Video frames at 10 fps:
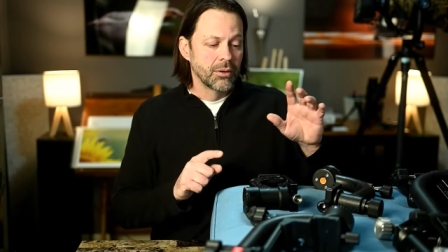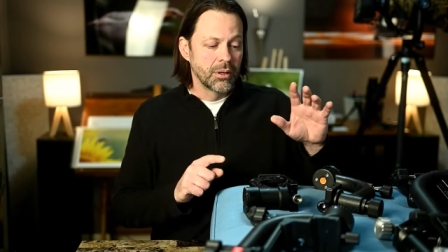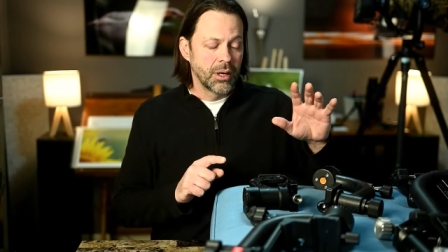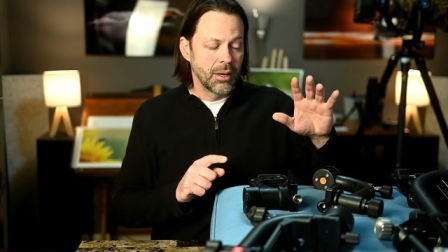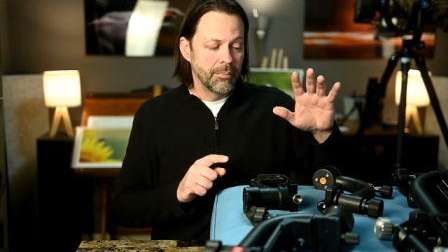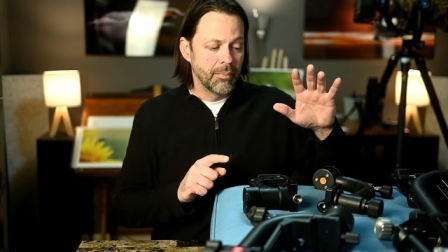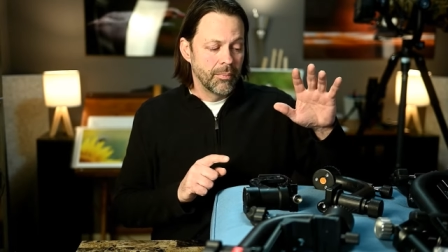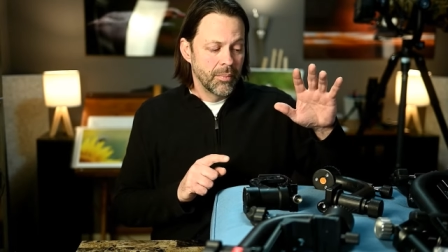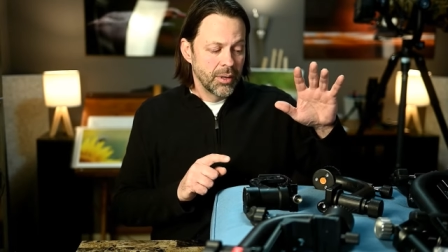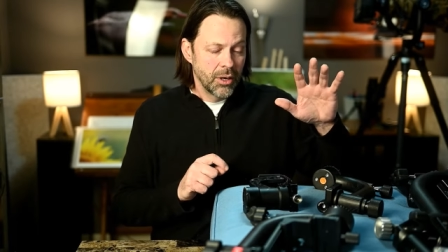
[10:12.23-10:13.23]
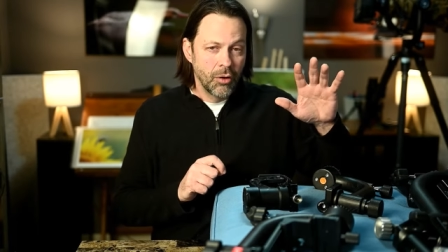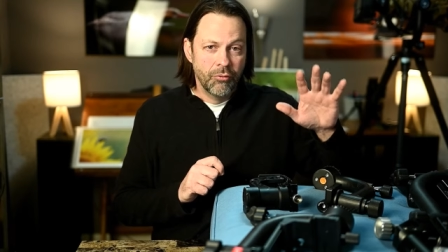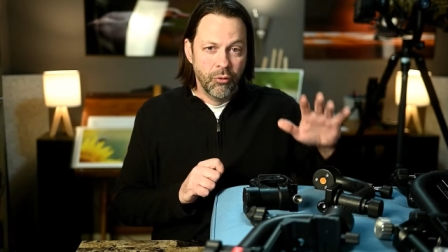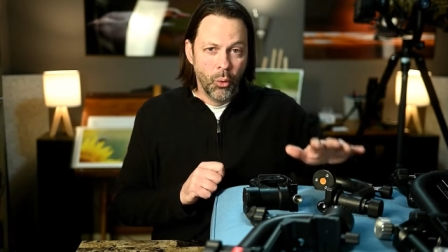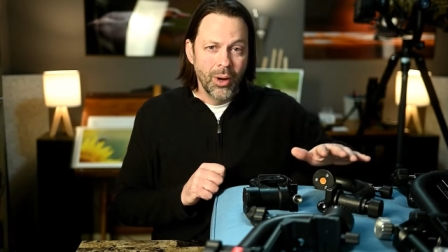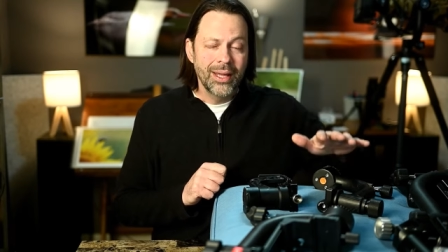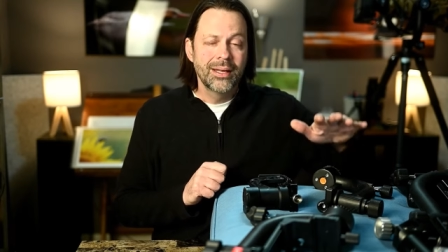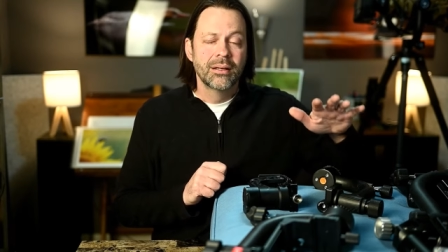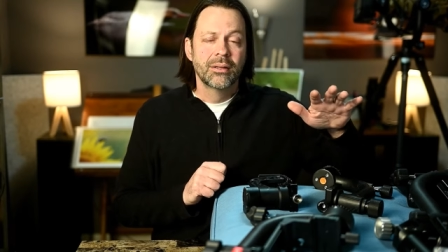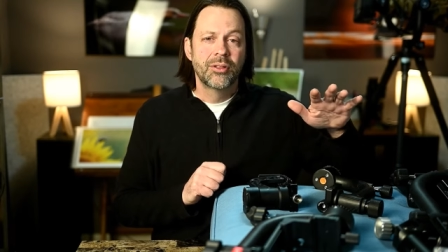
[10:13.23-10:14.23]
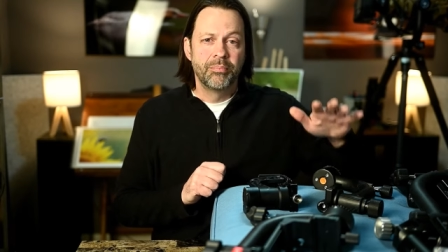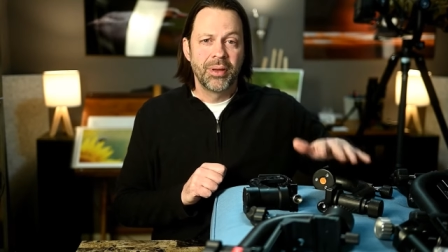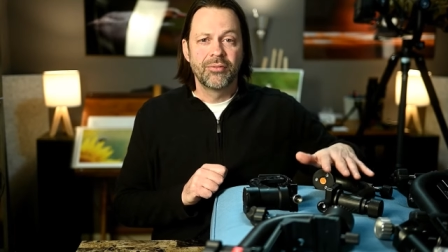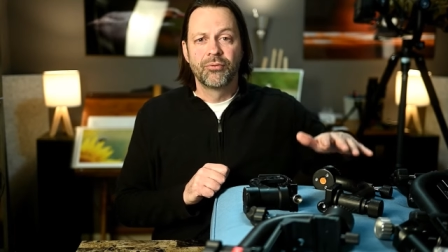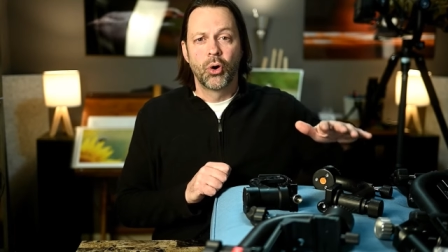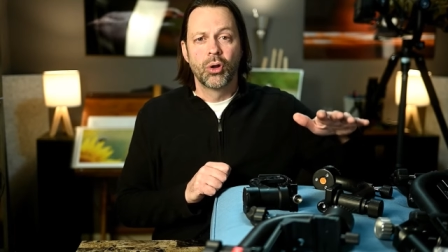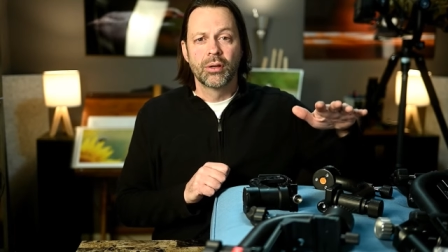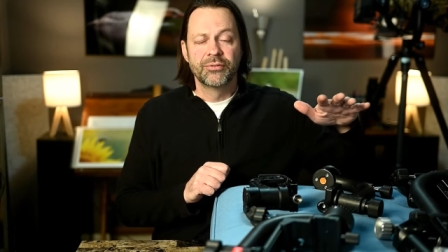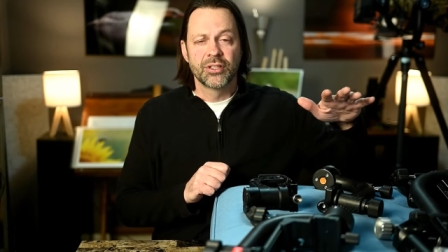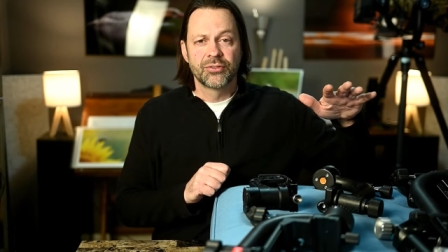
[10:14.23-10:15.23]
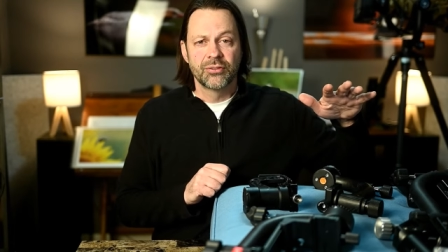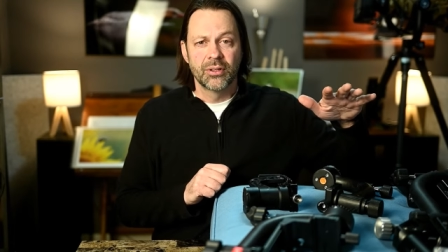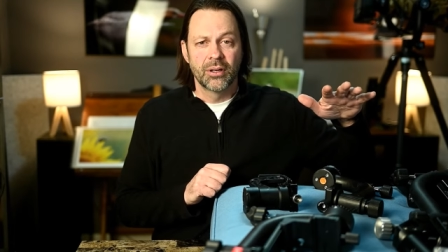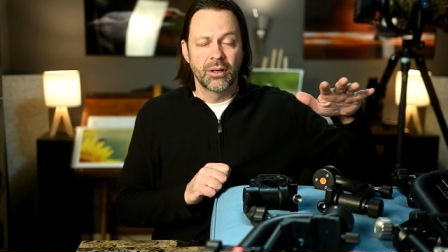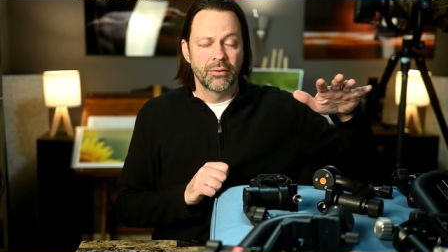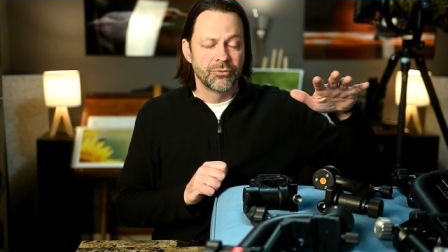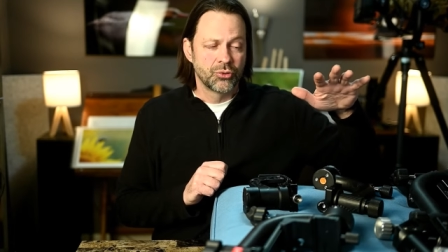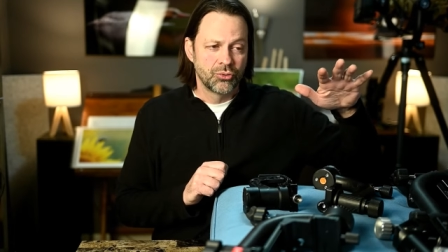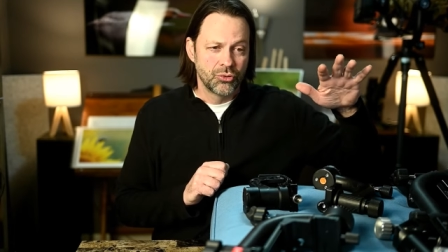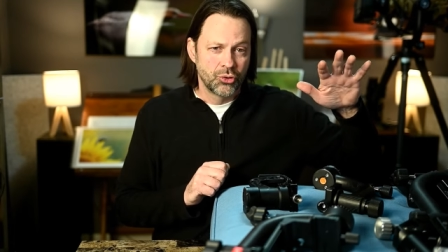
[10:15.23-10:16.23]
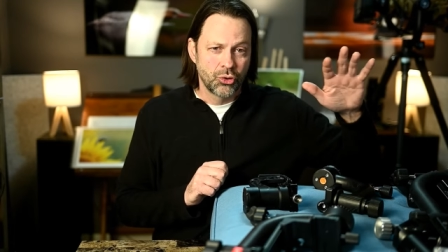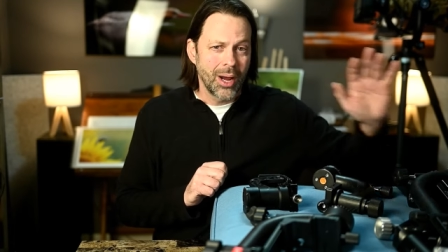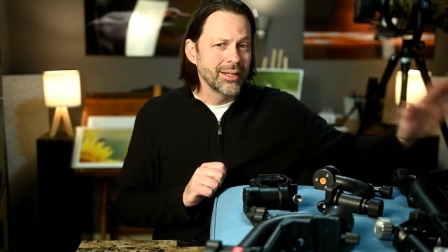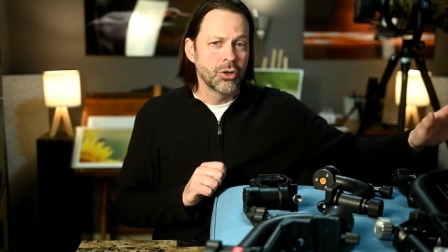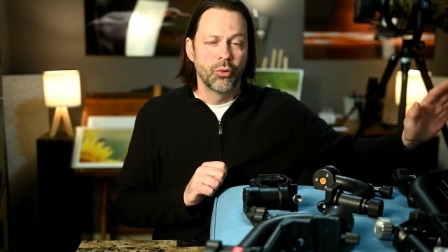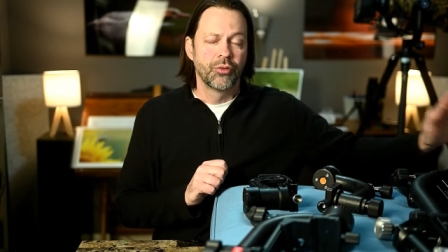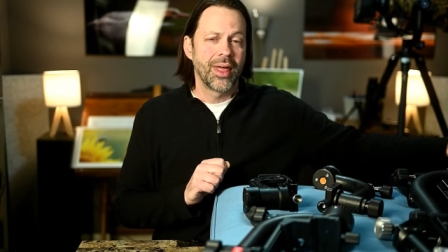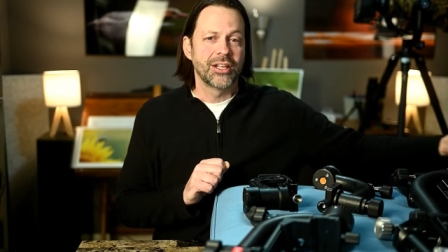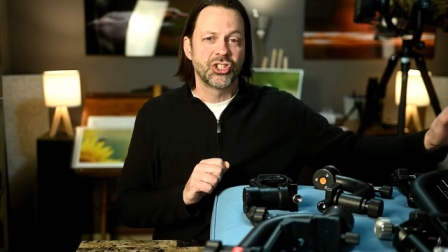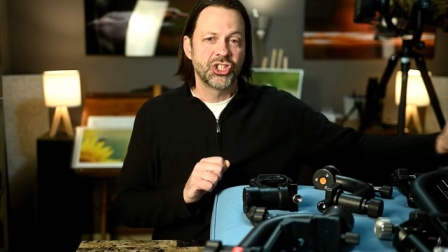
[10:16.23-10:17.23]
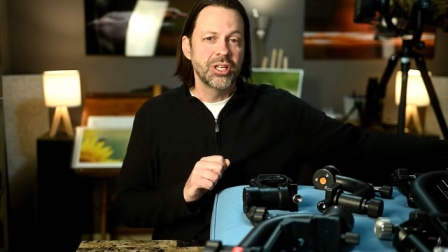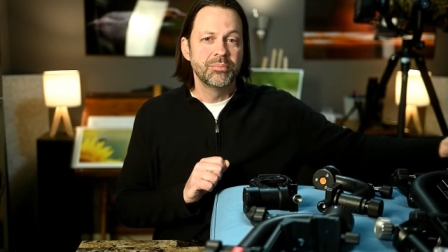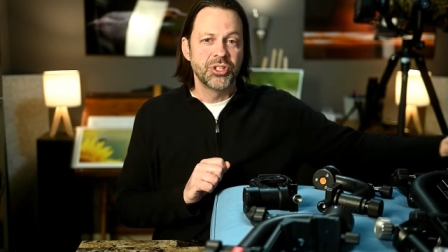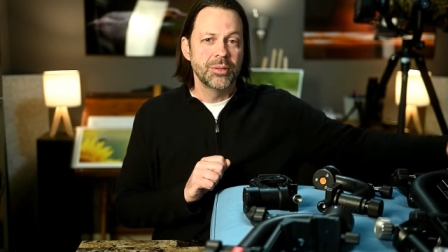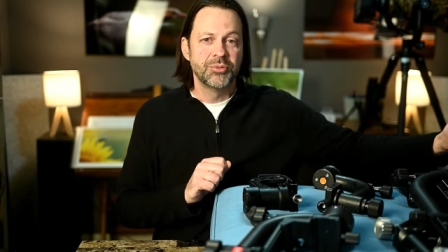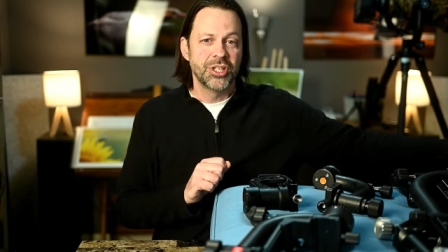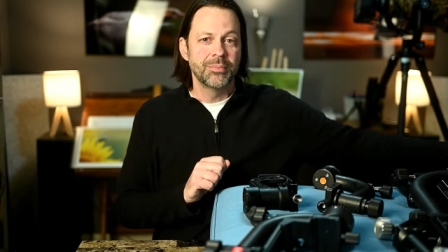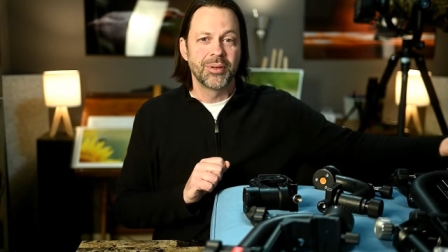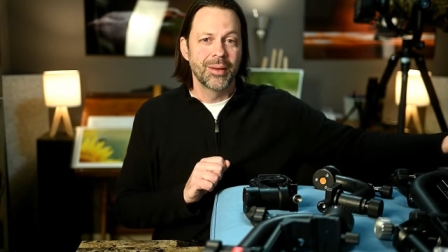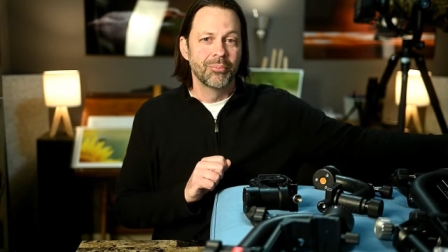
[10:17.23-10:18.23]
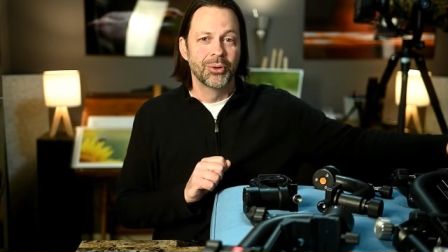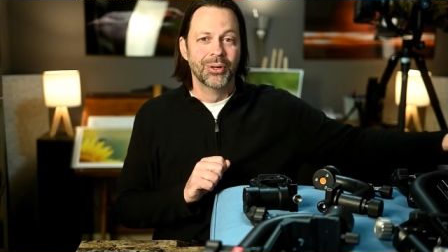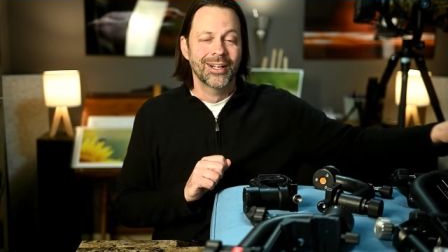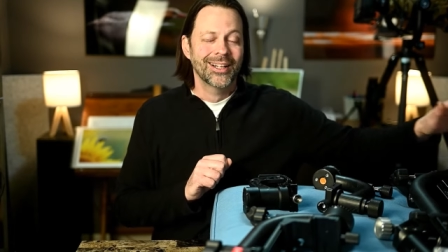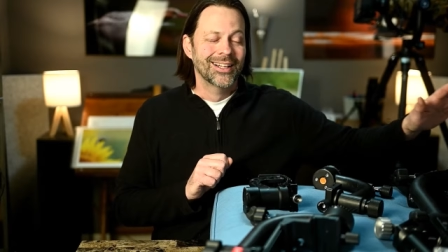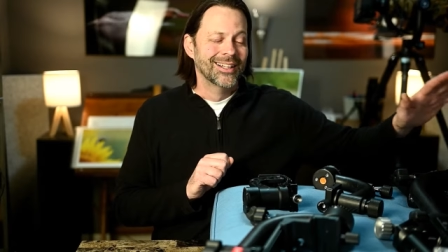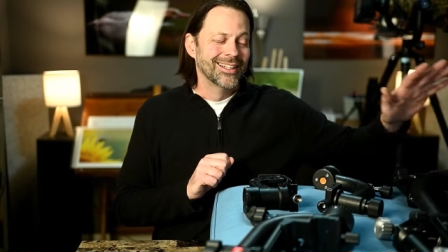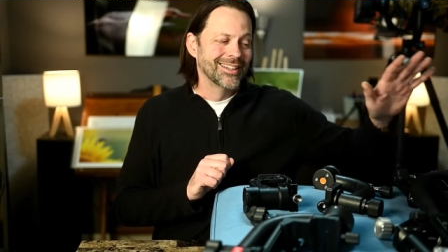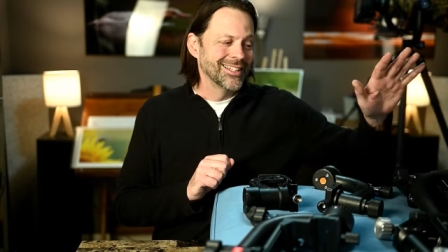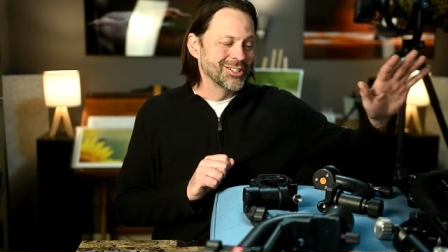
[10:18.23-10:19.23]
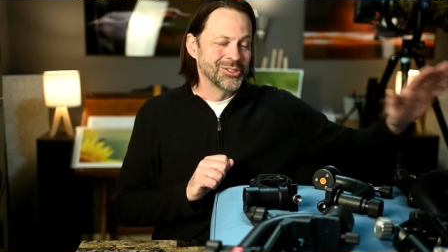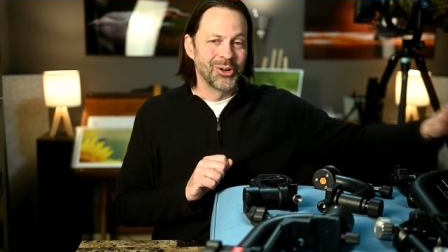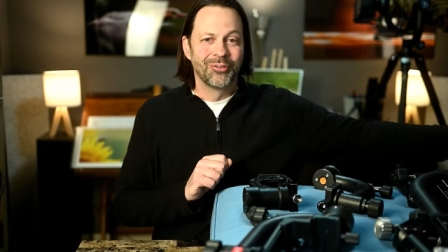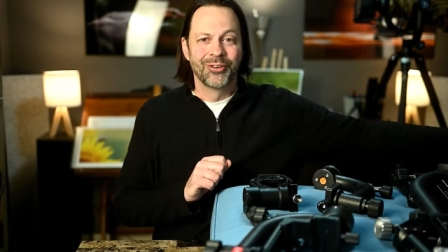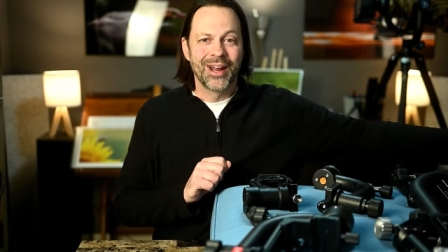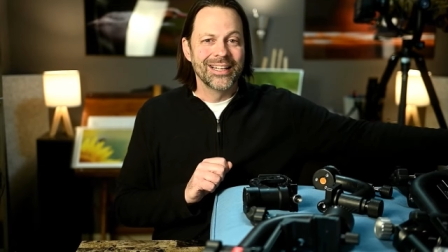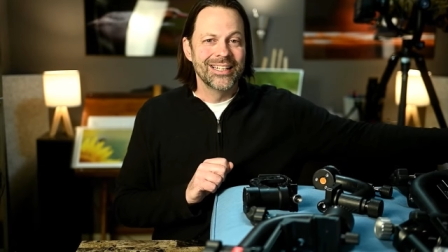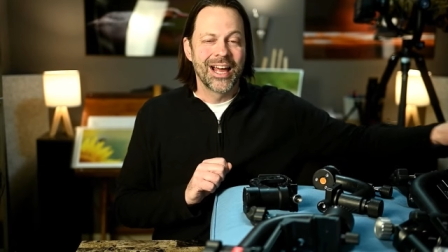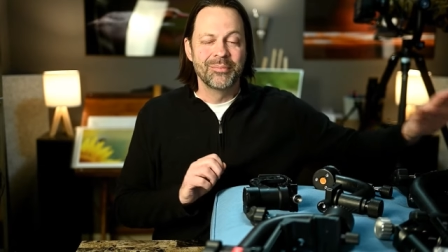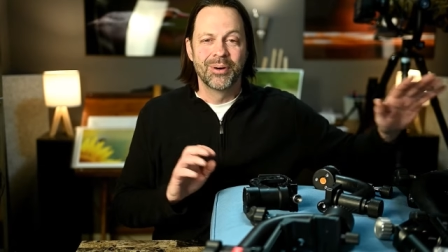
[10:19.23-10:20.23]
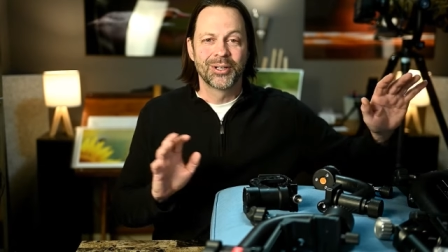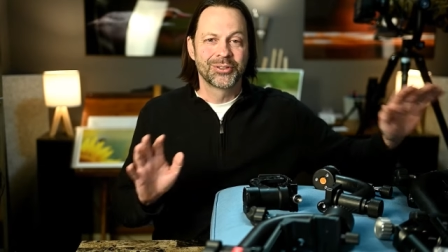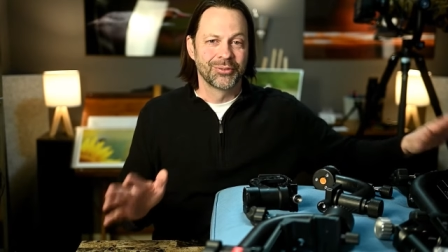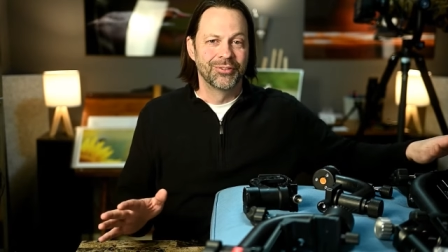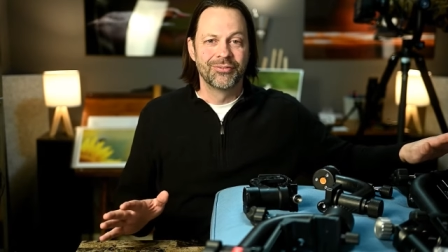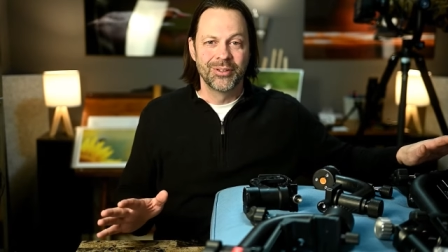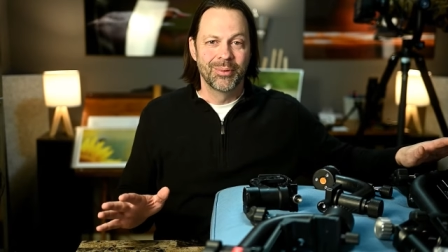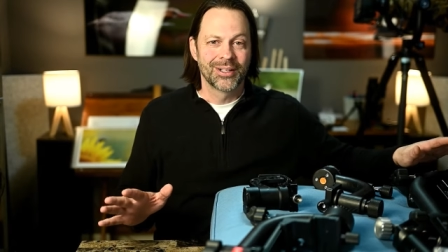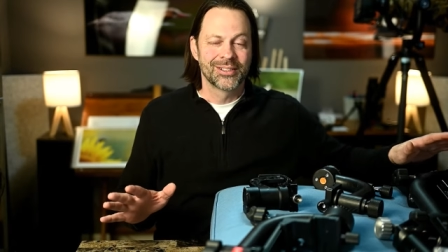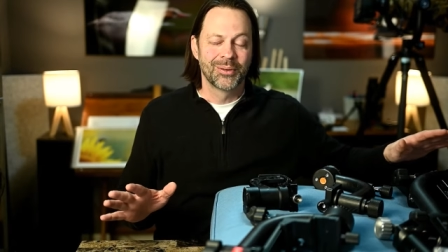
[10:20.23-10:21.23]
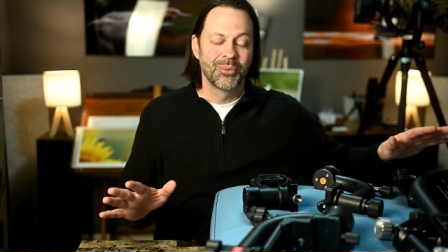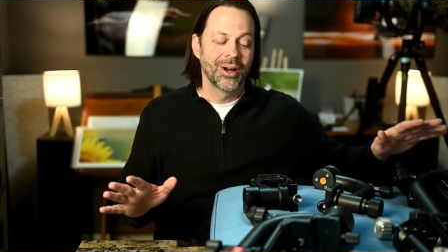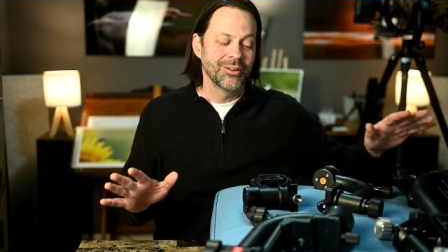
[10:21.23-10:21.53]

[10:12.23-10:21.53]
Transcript: Um, avoid the pitfall of just uh, of trying to go for that cheap, cheap, cheap gimbal that you saw for 99 bucks or 50 bucks somewhere.